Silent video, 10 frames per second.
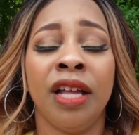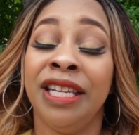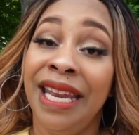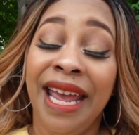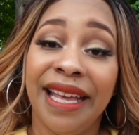
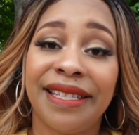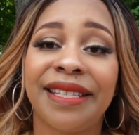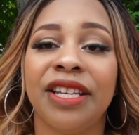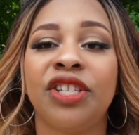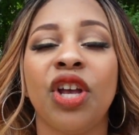
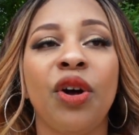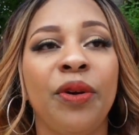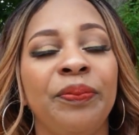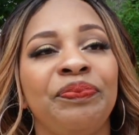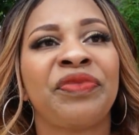knits.
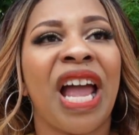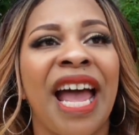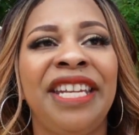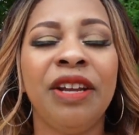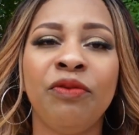So
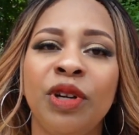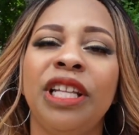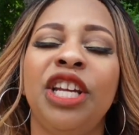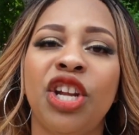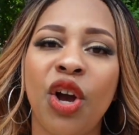I didn't
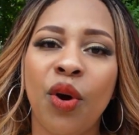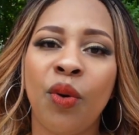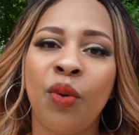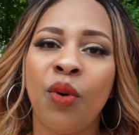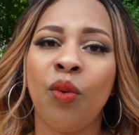really
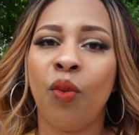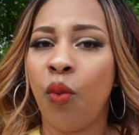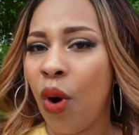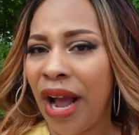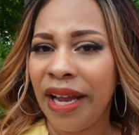know
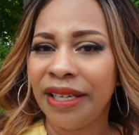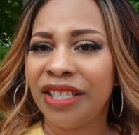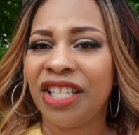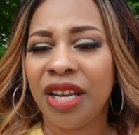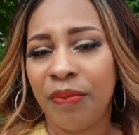what
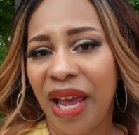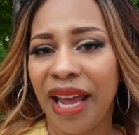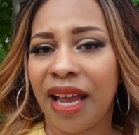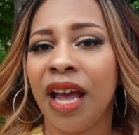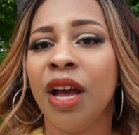to
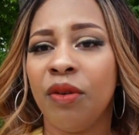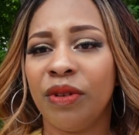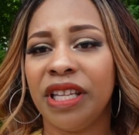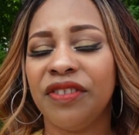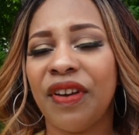make
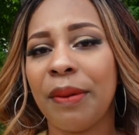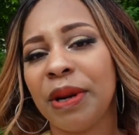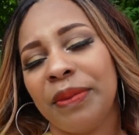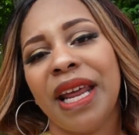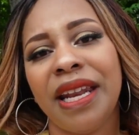with this
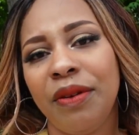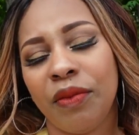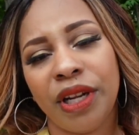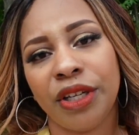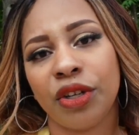fabric, but I didn't
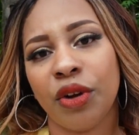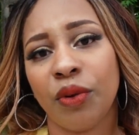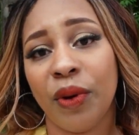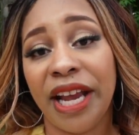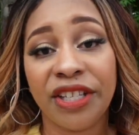want it to go
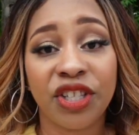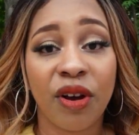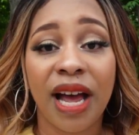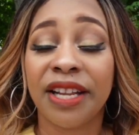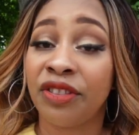to waste.
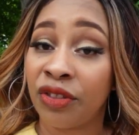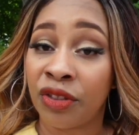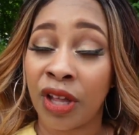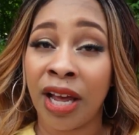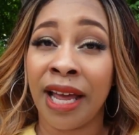So I
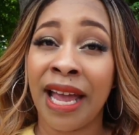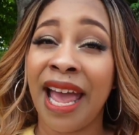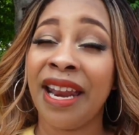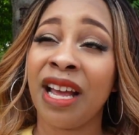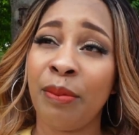
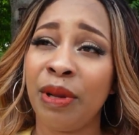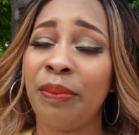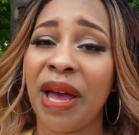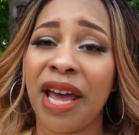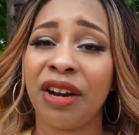had a couple
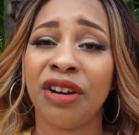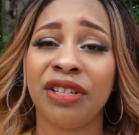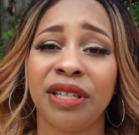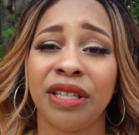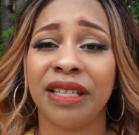of
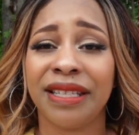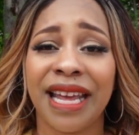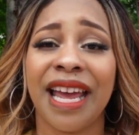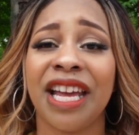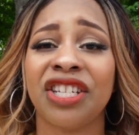patterns in the
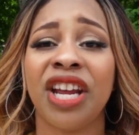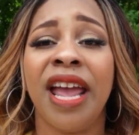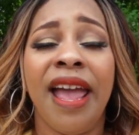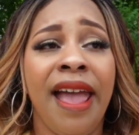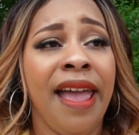stash,
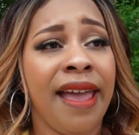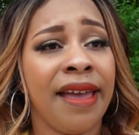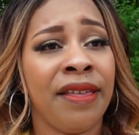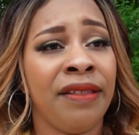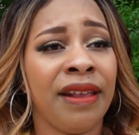
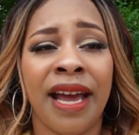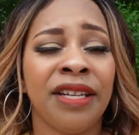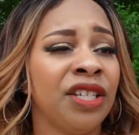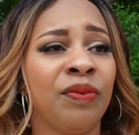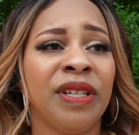and I
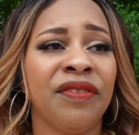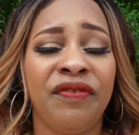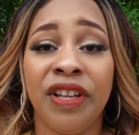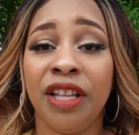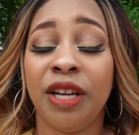just wasn't
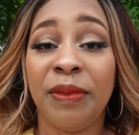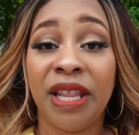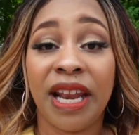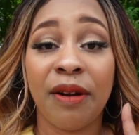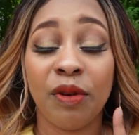feeling them,
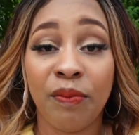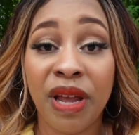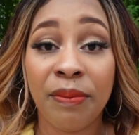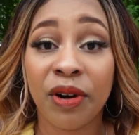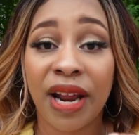and then I
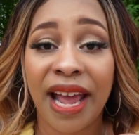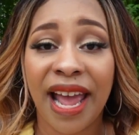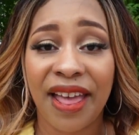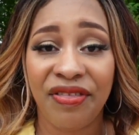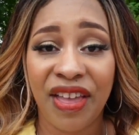remembered I
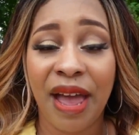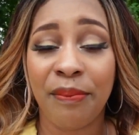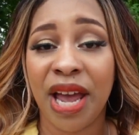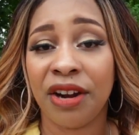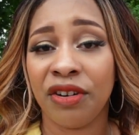had
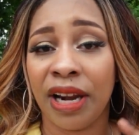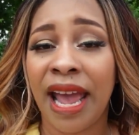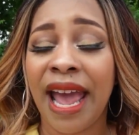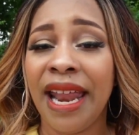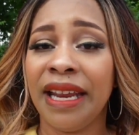that pattern, and I
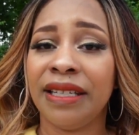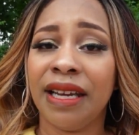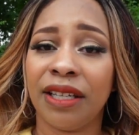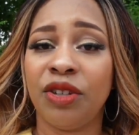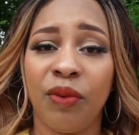had it
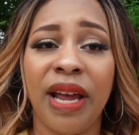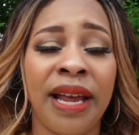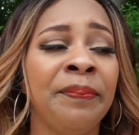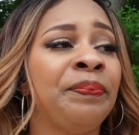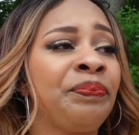tucked away